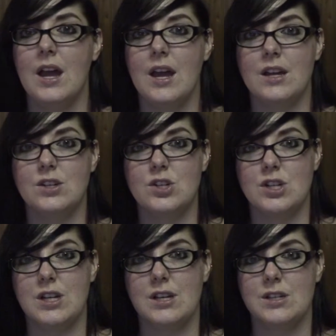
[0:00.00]
and
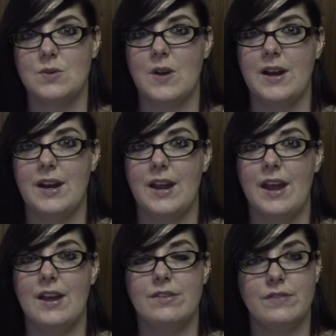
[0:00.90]
she is writing
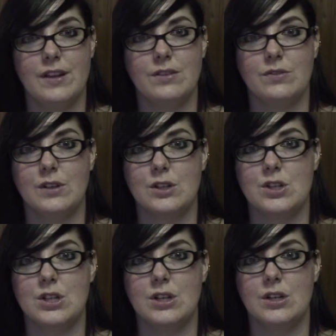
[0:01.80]
a
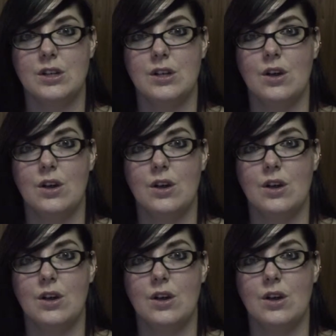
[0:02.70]
fanfiction